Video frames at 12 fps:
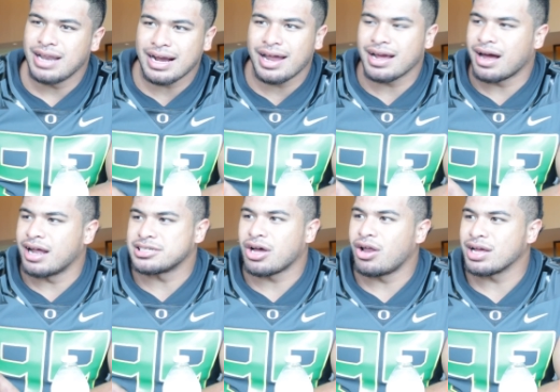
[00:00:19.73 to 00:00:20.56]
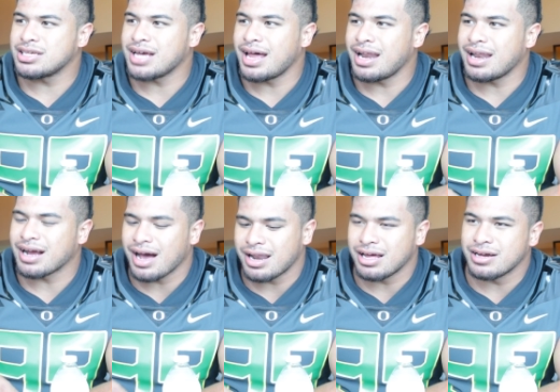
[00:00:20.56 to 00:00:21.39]
that kind of got us all excited
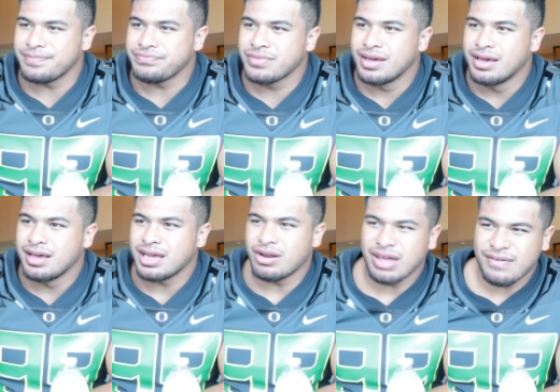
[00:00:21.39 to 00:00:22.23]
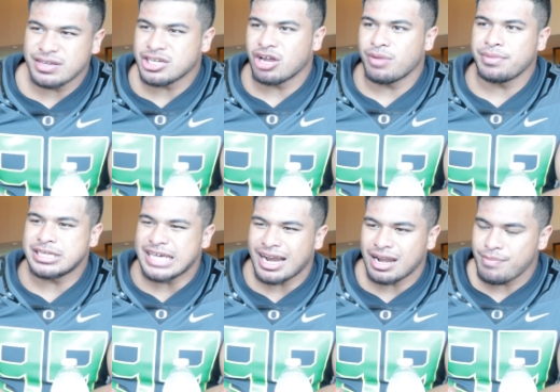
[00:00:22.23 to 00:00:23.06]
and kind of you know gave us all the
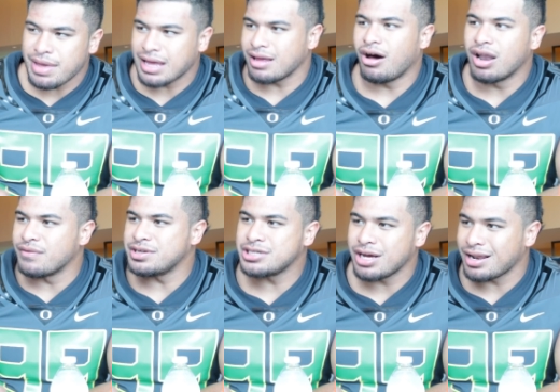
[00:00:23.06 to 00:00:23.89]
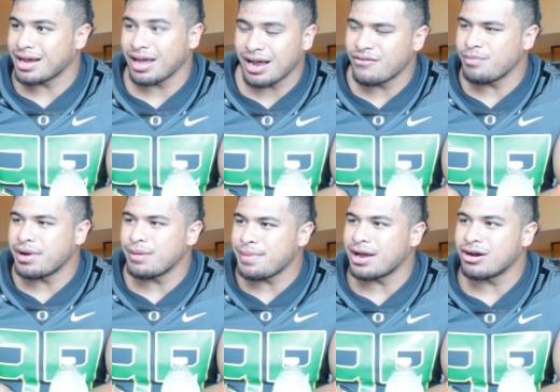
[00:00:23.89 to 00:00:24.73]
mentality to make all of each other, like
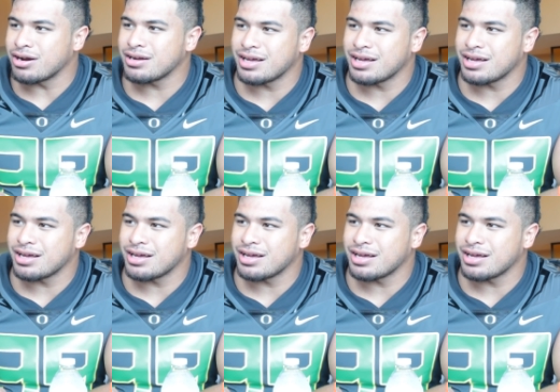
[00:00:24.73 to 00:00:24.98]
everybody better.